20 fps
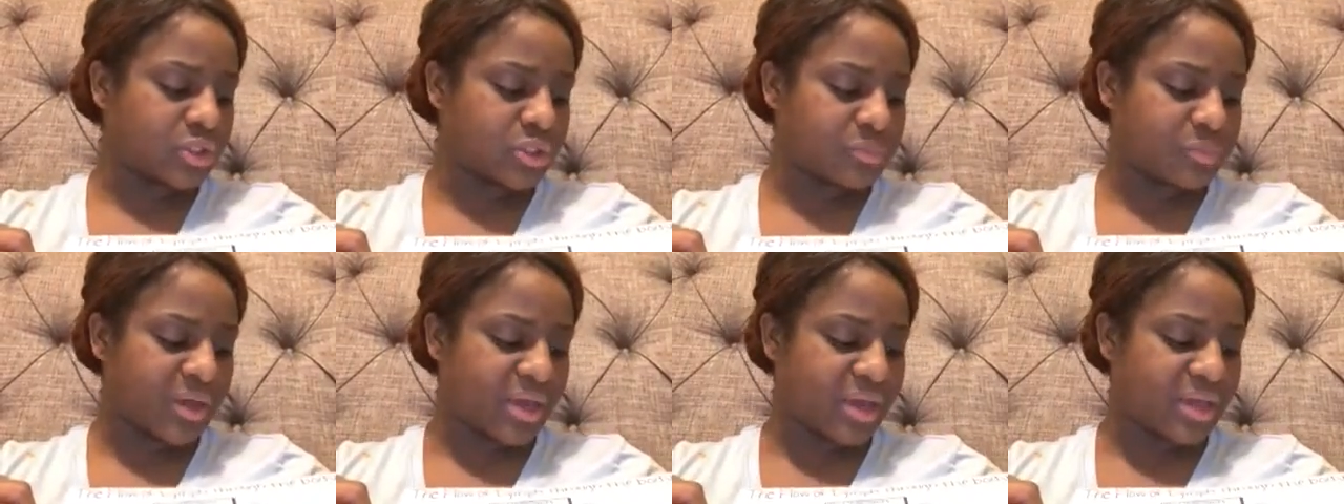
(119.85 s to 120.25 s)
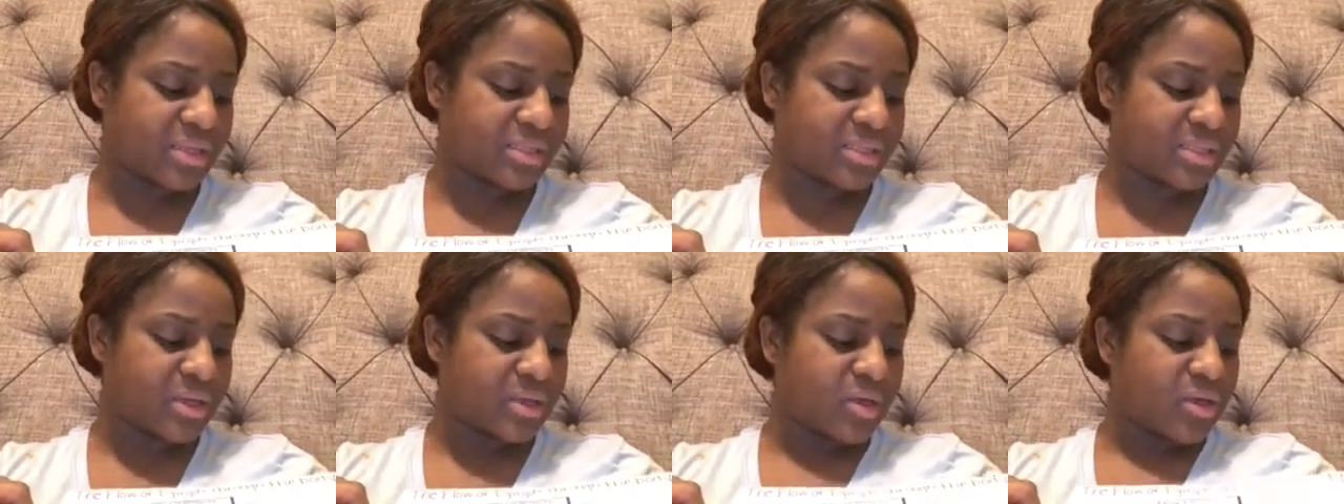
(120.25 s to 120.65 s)

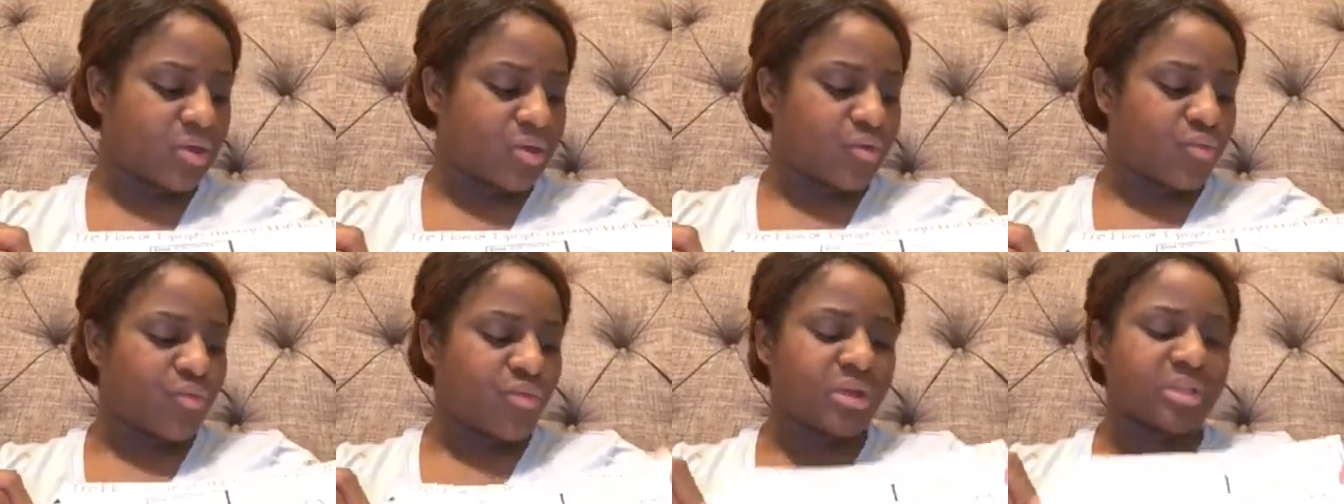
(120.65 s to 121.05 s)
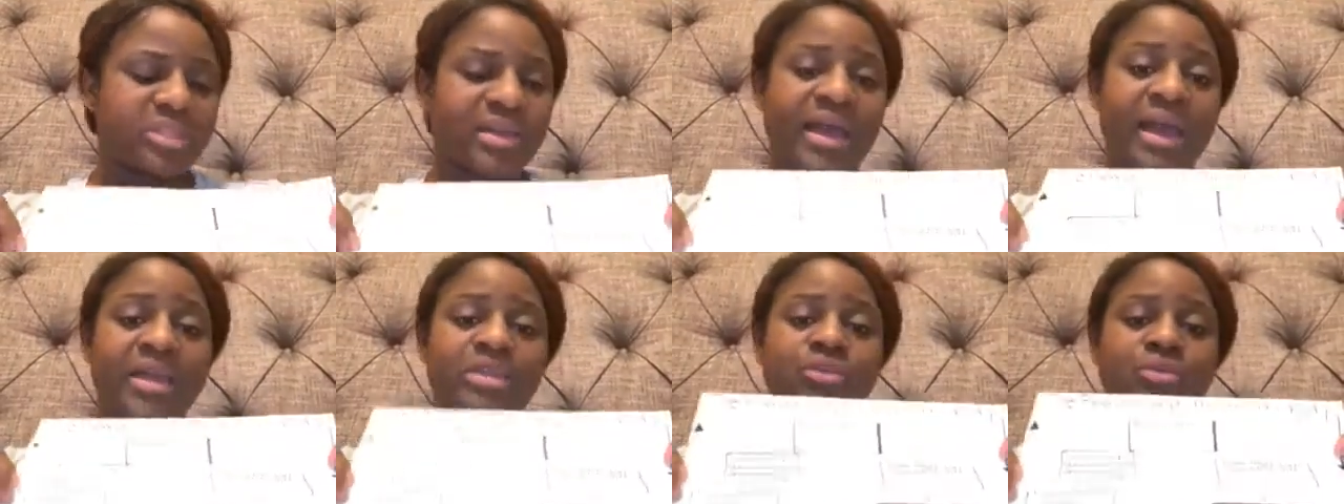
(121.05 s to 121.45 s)
space, which
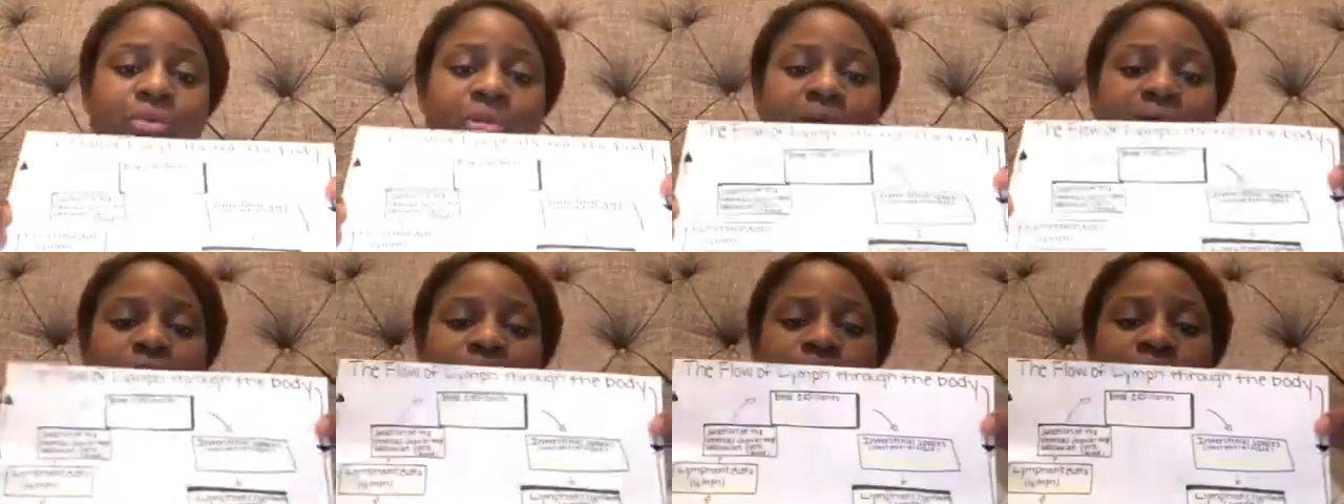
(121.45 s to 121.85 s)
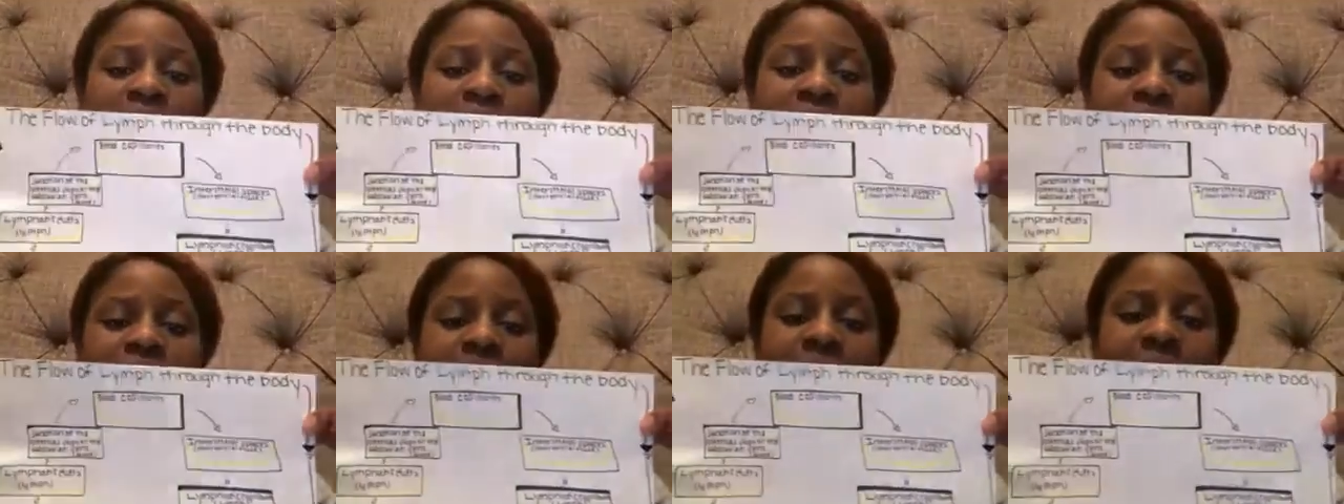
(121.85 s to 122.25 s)
actually
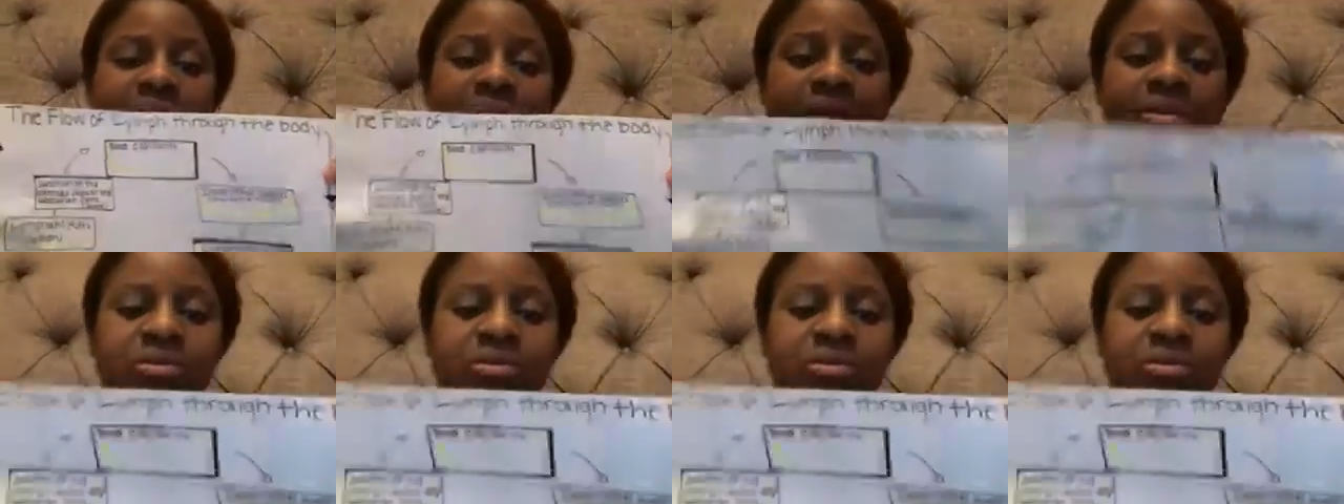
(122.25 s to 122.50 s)
creates the